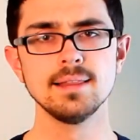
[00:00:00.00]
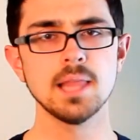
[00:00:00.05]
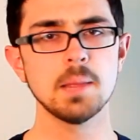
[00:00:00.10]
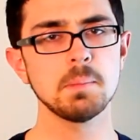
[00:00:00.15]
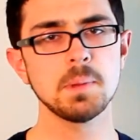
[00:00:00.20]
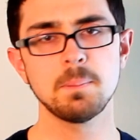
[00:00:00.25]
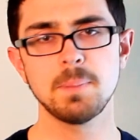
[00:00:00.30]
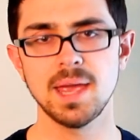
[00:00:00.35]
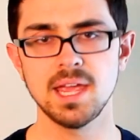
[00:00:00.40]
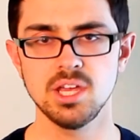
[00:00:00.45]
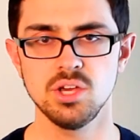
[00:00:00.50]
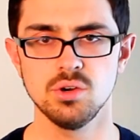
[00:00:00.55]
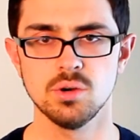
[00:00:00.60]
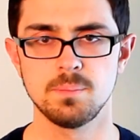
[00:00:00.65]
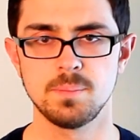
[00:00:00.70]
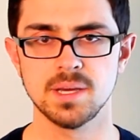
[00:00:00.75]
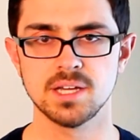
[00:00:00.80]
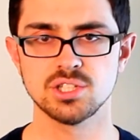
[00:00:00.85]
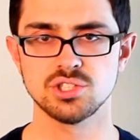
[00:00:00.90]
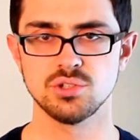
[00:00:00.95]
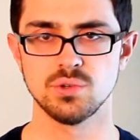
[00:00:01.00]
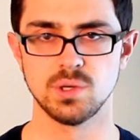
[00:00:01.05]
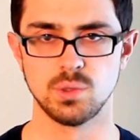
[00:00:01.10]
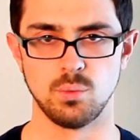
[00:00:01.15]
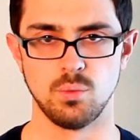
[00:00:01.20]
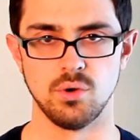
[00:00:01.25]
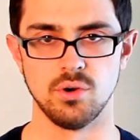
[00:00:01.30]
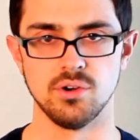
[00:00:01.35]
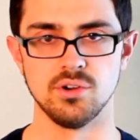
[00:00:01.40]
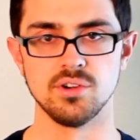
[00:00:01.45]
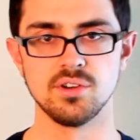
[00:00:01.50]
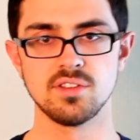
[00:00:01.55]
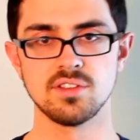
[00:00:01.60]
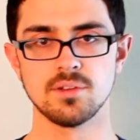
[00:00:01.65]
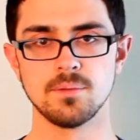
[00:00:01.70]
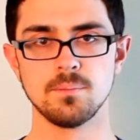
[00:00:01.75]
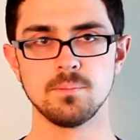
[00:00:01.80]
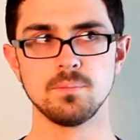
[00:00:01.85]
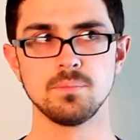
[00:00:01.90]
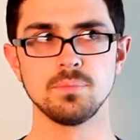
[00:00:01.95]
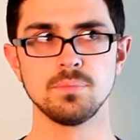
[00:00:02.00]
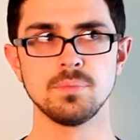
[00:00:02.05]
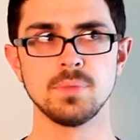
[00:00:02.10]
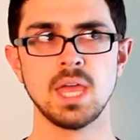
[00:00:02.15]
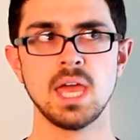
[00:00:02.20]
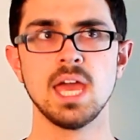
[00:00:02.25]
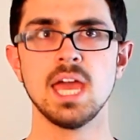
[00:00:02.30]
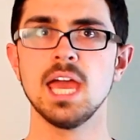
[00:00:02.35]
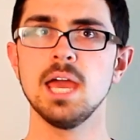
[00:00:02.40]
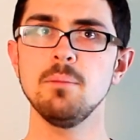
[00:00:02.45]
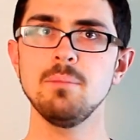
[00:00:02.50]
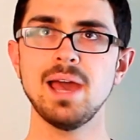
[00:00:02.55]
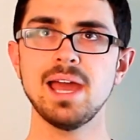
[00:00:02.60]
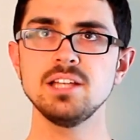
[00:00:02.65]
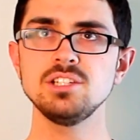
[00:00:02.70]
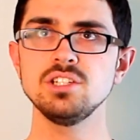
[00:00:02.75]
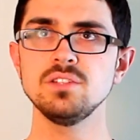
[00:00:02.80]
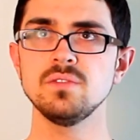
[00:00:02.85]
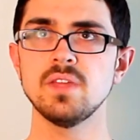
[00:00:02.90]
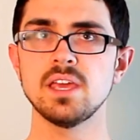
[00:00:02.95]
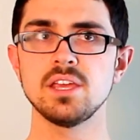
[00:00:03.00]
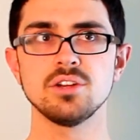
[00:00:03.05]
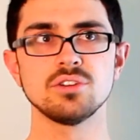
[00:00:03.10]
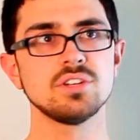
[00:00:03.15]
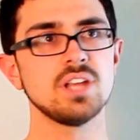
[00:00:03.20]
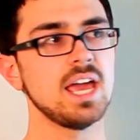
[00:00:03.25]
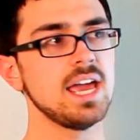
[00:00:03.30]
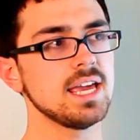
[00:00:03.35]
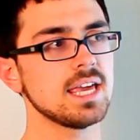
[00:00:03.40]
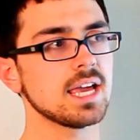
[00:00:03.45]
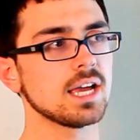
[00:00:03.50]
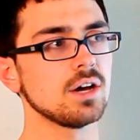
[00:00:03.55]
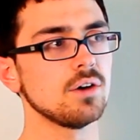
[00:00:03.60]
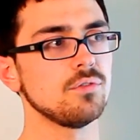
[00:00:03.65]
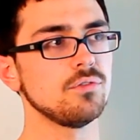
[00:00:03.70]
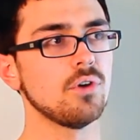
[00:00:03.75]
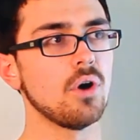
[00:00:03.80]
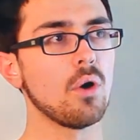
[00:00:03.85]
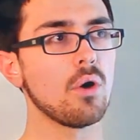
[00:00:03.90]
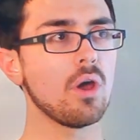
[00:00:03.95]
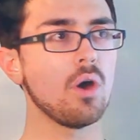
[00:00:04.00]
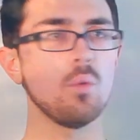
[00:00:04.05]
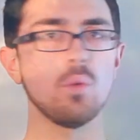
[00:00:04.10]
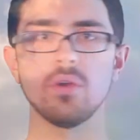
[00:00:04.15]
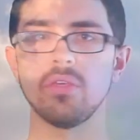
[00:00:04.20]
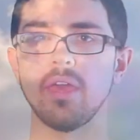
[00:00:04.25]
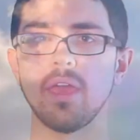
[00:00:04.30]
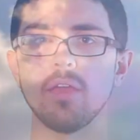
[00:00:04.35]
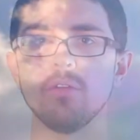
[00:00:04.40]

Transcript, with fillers: let me paint you a picture in words. Imagine that you're taking a photo with